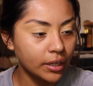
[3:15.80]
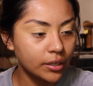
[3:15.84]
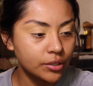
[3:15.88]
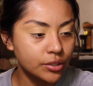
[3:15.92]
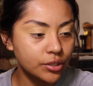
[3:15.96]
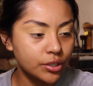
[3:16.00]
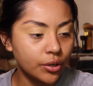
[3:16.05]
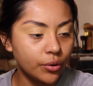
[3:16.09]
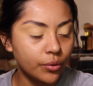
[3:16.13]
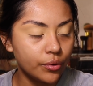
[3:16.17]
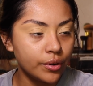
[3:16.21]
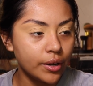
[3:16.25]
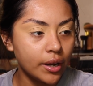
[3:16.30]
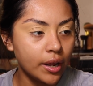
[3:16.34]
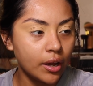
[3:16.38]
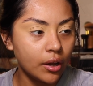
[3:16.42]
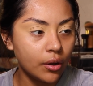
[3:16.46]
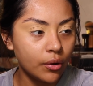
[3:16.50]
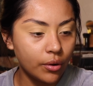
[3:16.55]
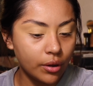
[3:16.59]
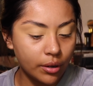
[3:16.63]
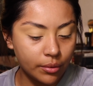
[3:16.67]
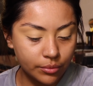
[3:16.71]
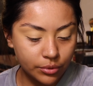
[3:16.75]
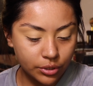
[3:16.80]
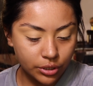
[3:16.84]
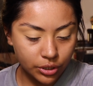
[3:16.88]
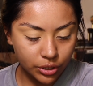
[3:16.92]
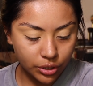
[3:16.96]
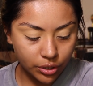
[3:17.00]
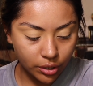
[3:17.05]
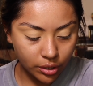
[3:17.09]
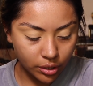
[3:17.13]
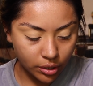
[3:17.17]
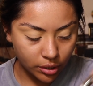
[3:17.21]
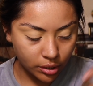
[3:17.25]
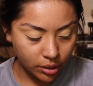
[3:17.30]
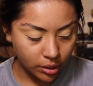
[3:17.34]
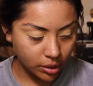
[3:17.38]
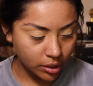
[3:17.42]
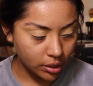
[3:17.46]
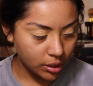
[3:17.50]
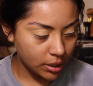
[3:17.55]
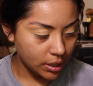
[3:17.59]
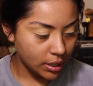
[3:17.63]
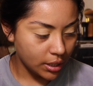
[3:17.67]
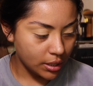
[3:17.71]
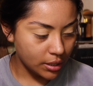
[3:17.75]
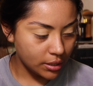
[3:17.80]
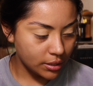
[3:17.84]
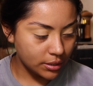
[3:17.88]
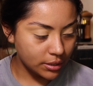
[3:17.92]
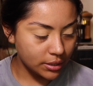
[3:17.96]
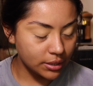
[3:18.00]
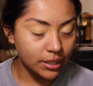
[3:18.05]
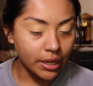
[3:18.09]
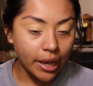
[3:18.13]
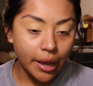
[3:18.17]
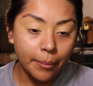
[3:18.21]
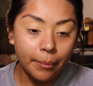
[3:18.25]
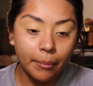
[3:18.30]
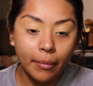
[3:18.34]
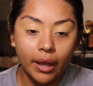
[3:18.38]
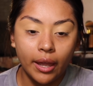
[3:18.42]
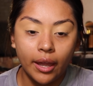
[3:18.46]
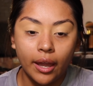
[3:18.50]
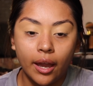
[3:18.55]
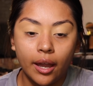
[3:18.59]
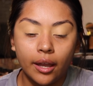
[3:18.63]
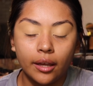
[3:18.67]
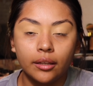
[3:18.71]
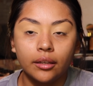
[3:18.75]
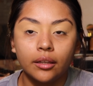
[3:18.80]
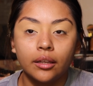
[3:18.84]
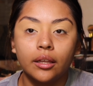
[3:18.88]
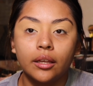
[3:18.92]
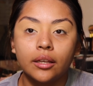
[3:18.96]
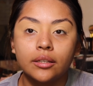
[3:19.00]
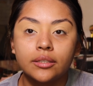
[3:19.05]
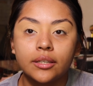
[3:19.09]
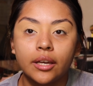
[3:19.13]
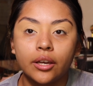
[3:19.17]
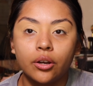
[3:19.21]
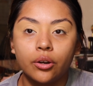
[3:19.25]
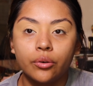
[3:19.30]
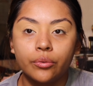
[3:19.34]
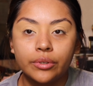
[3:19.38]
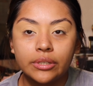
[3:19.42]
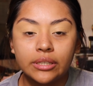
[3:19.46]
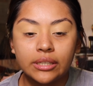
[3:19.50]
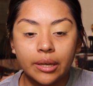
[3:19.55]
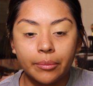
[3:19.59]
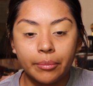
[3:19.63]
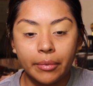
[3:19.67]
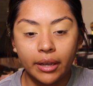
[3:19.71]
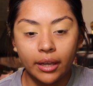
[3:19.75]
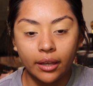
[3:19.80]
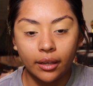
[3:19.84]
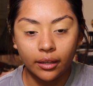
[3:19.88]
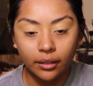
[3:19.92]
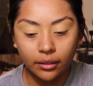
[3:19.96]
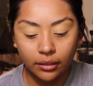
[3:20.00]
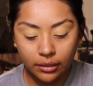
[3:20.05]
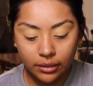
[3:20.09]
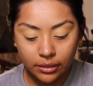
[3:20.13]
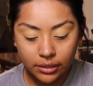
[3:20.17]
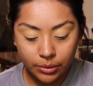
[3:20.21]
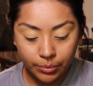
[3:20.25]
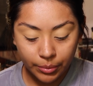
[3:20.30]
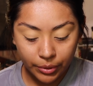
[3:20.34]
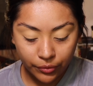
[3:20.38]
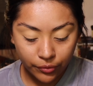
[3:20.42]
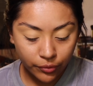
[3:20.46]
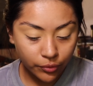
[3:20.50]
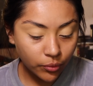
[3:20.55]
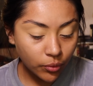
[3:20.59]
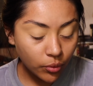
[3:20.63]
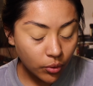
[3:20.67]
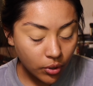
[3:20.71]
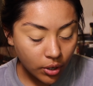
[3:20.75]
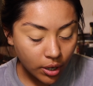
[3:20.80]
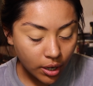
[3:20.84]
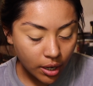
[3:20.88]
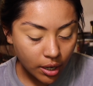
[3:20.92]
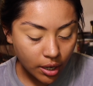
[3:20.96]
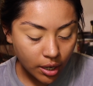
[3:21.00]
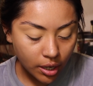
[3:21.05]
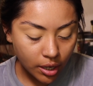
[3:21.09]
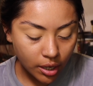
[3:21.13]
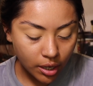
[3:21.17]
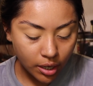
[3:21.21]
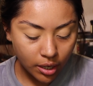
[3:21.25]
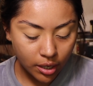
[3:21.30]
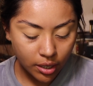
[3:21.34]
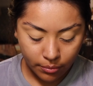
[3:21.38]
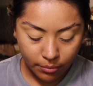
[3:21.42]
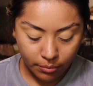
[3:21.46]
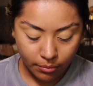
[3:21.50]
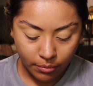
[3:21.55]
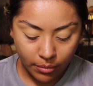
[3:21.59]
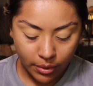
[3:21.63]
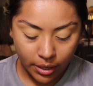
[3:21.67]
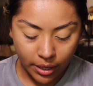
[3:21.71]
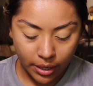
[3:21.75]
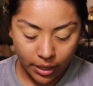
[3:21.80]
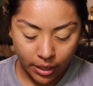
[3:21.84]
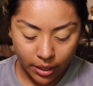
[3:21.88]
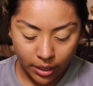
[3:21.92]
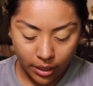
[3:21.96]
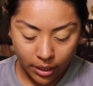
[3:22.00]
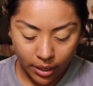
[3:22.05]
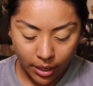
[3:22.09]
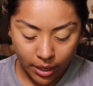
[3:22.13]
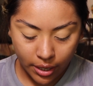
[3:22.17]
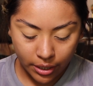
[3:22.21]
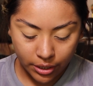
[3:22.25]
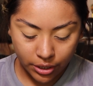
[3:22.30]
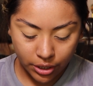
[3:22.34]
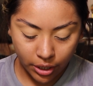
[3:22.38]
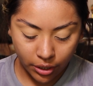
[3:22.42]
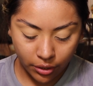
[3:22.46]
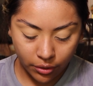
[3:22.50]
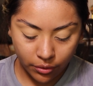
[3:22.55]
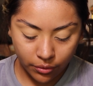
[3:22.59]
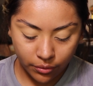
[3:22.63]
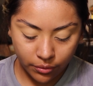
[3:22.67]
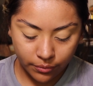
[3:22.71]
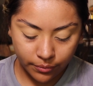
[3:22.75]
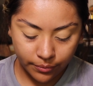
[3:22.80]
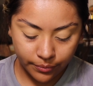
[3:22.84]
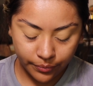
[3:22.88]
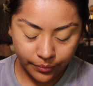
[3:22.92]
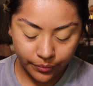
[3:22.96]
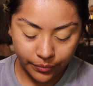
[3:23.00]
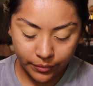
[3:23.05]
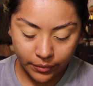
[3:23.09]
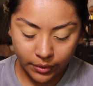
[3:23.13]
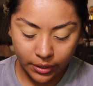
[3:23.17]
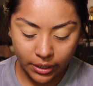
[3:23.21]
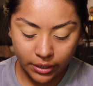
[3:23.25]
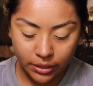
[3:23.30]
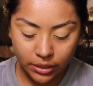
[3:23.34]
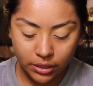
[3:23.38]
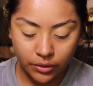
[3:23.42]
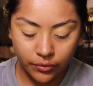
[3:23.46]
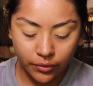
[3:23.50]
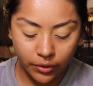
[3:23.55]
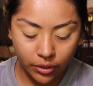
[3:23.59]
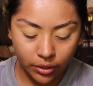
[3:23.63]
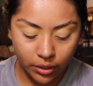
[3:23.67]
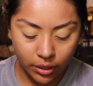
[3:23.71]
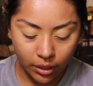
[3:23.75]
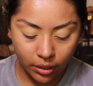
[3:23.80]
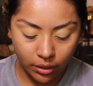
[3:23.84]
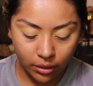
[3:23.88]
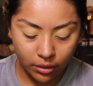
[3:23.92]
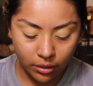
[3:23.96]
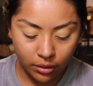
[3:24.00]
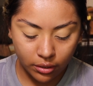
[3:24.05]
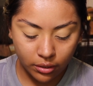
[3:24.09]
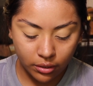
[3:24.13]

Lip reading: So now I'm just gonna set my eyelids. I always set my eyelids before my eyeshadow. I just feel like